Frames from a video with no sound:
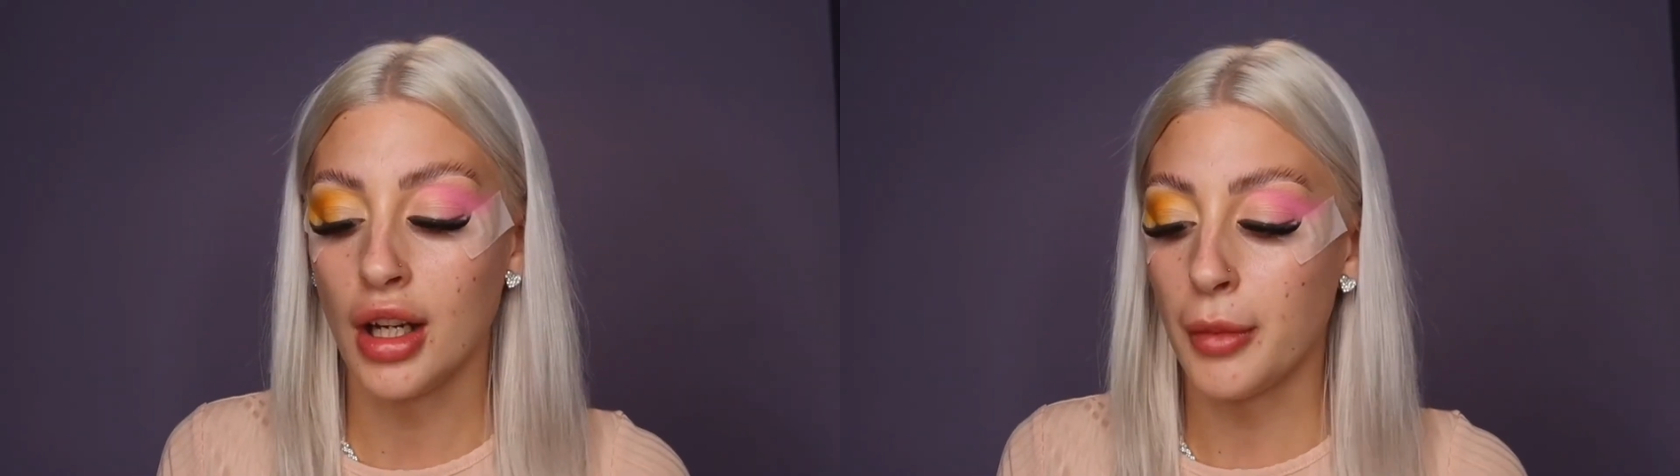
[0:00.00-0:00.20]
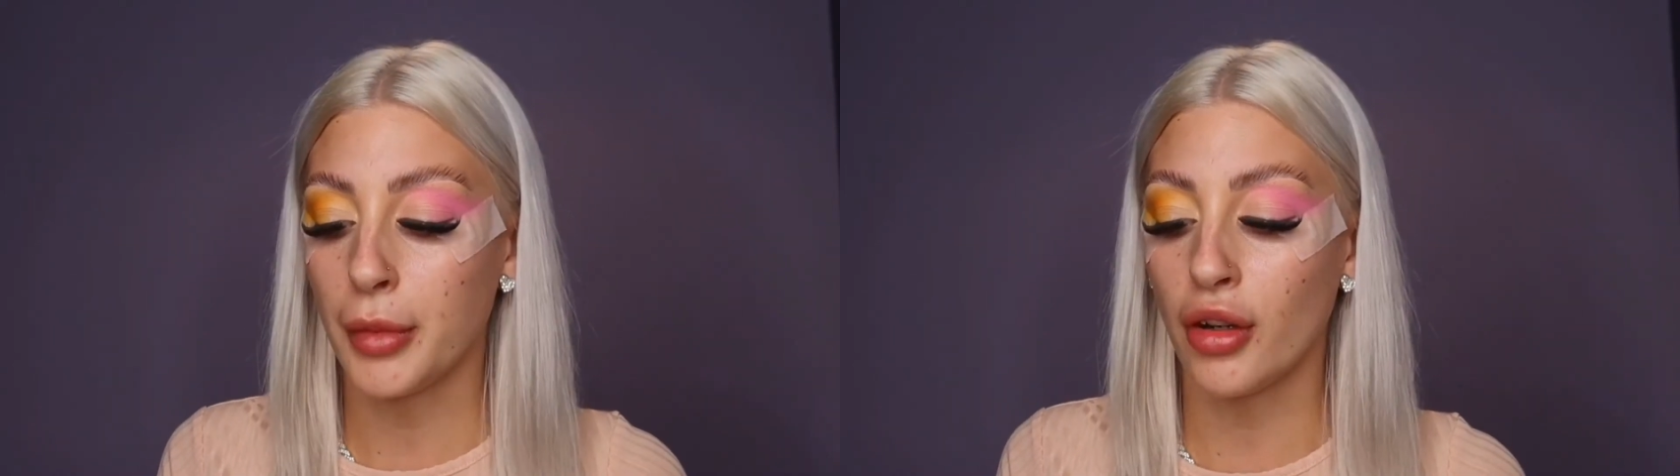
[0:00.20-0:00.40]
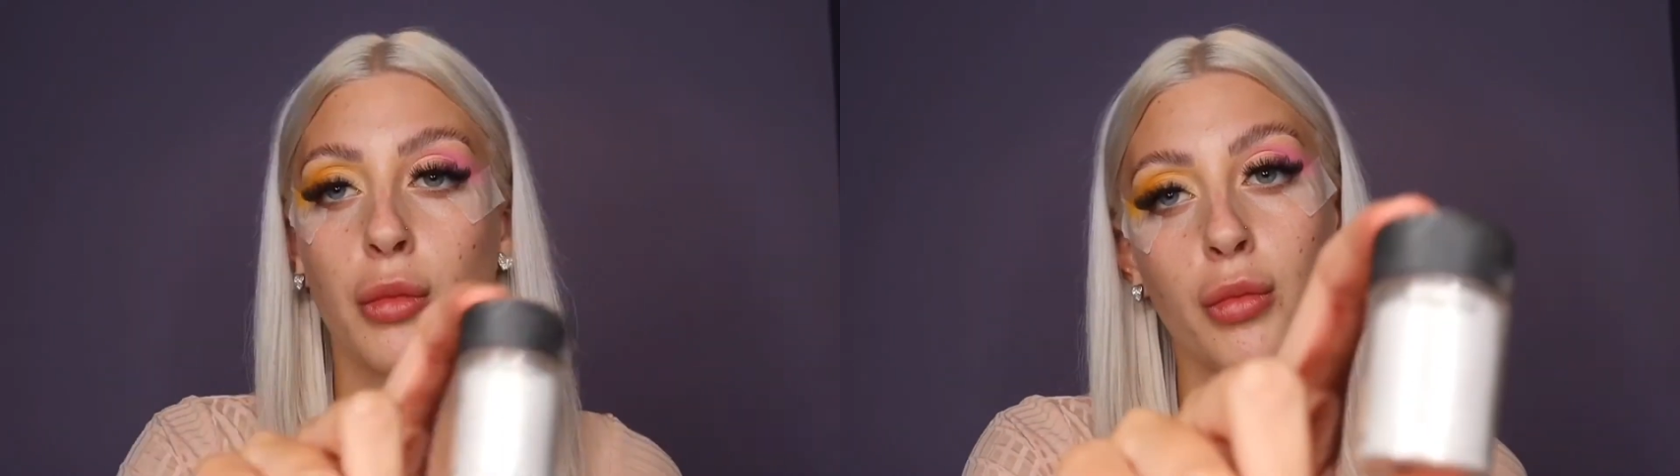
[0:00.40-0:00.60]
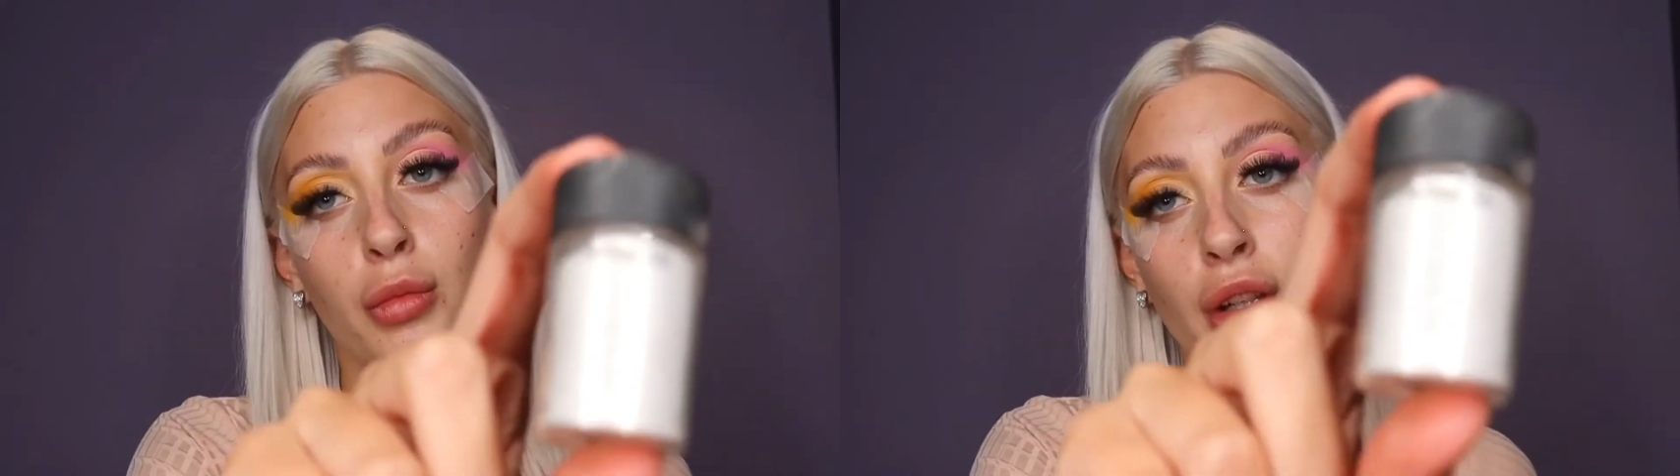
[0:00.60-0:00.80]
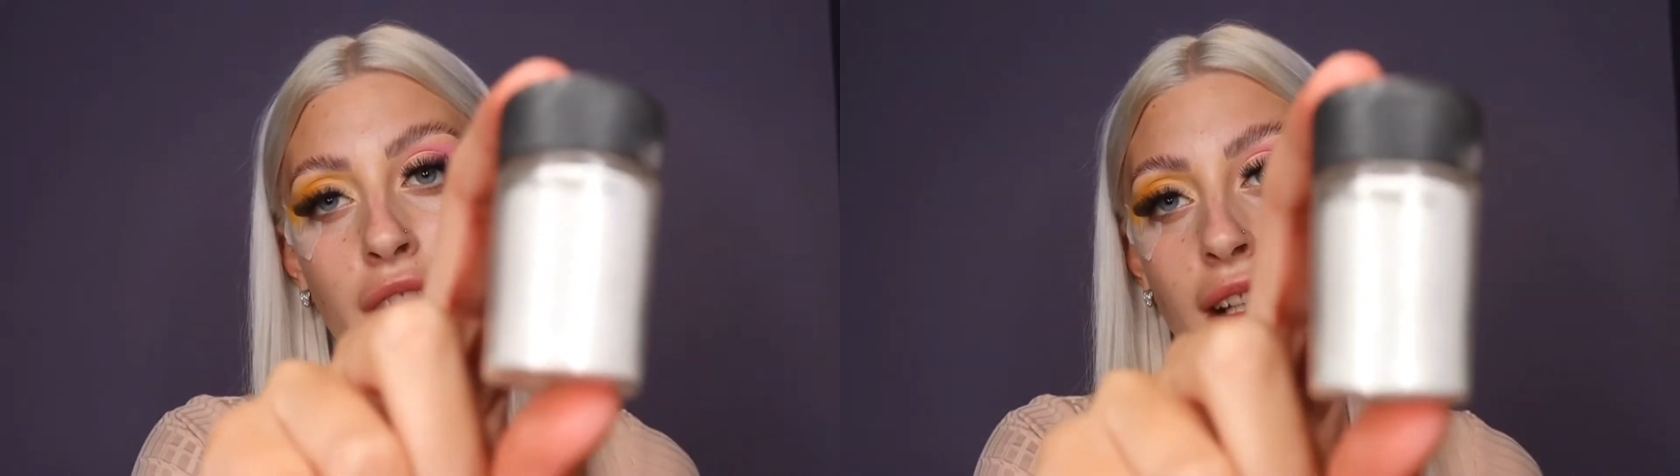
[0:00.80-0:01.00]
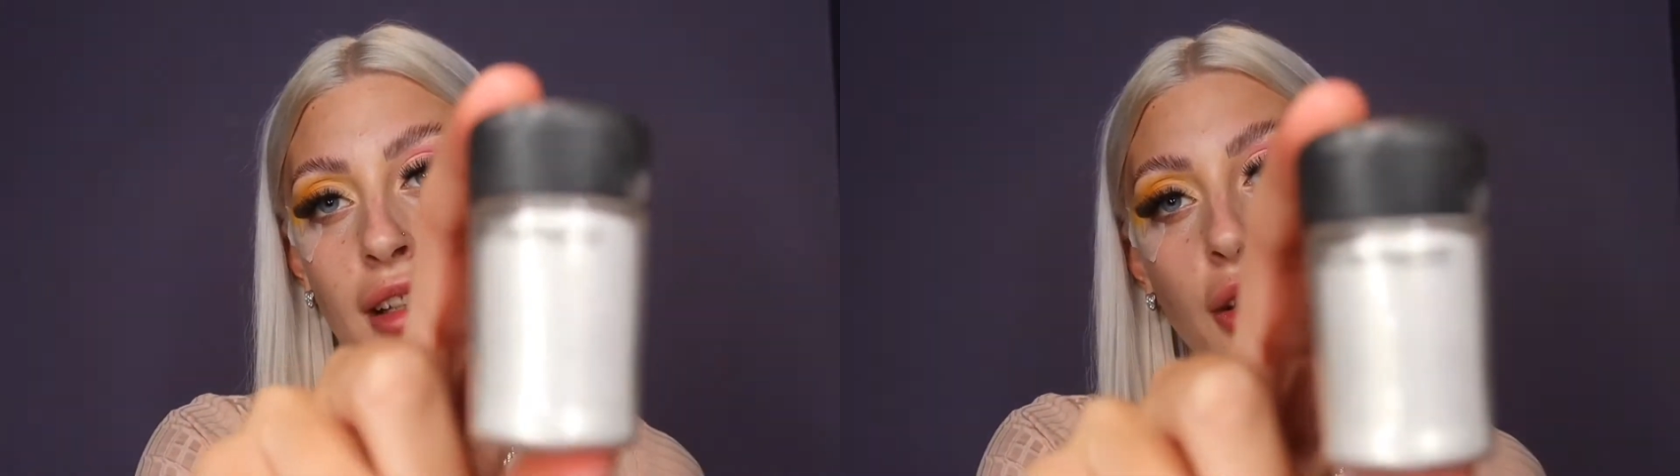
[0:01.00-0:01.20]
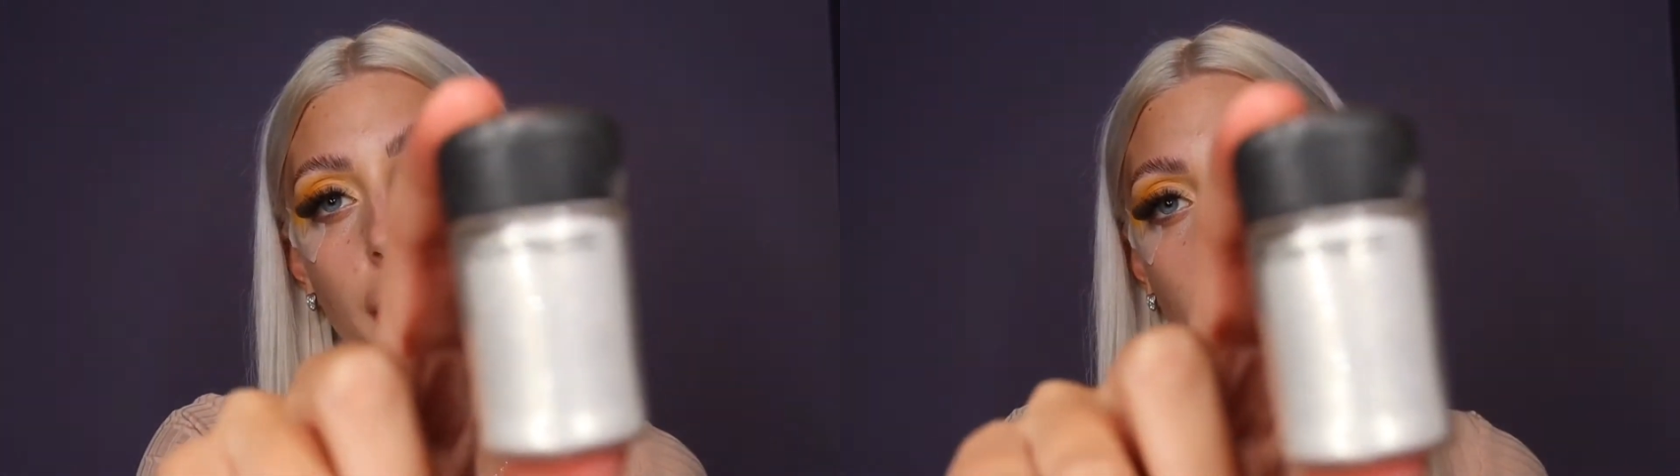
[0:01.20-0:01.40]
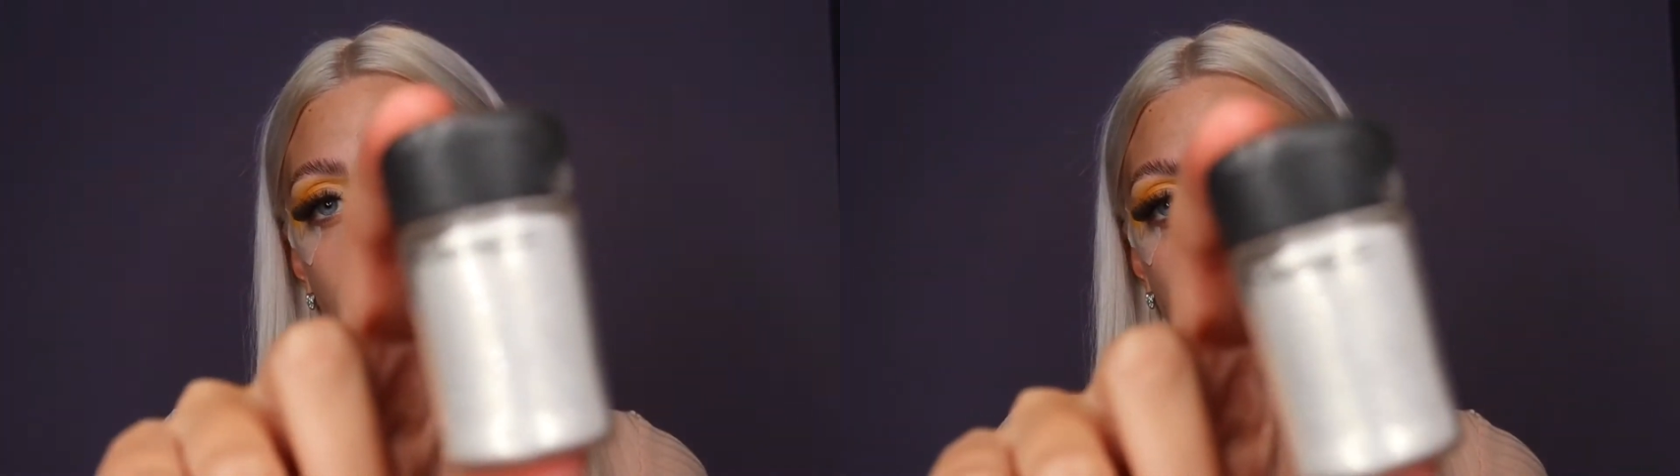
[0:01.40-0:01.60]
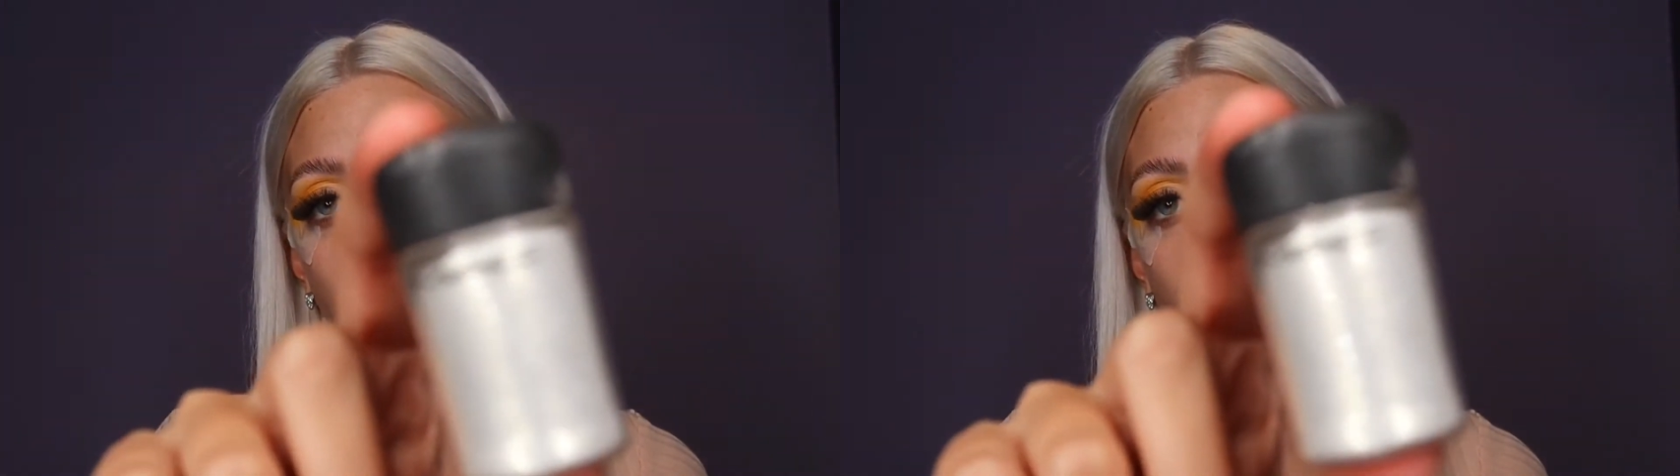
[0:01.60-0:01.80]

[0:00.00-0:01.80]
but I'm wanting a little bit of glitter